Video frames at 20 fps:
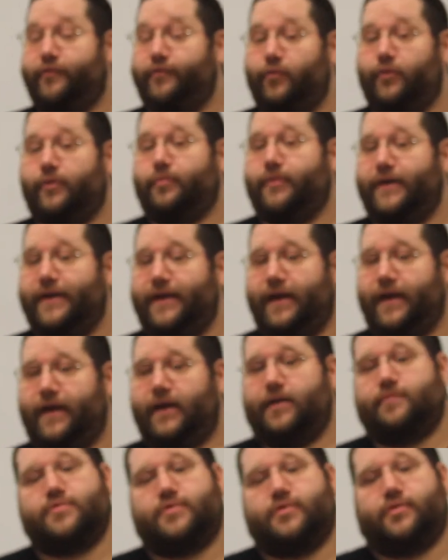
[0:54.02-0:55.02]
if you want to play
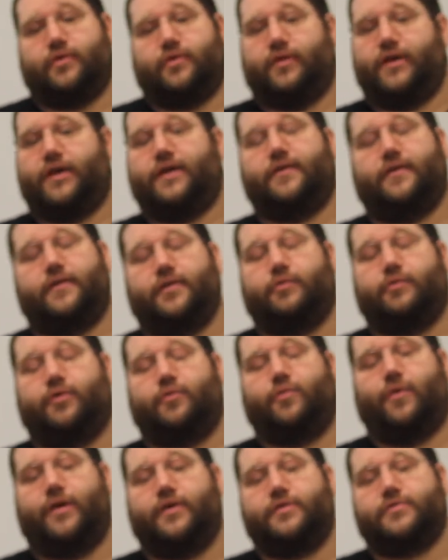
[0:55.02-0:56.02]
games or anything that
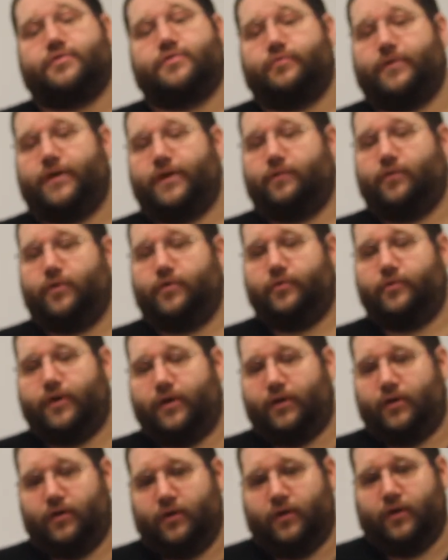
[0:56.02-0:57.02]
requires 3D
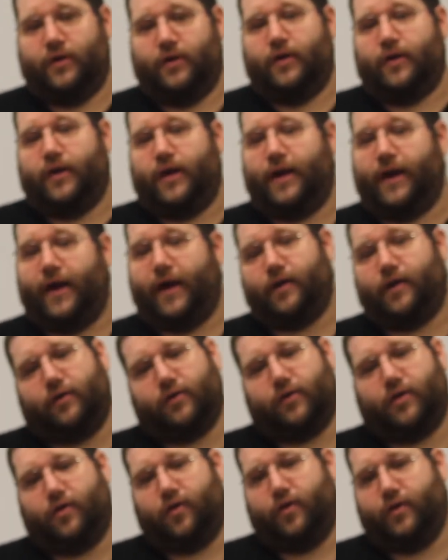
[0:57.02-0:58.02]
rendering, an
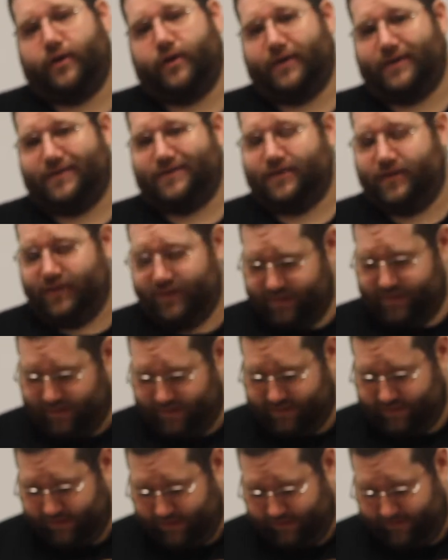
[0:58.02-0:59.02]
add-on card is a
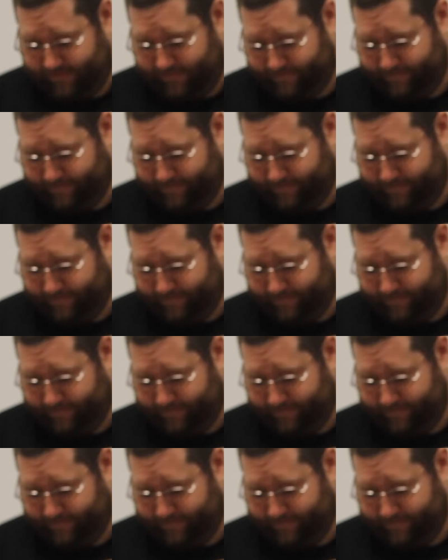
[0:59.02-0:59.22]
necessity.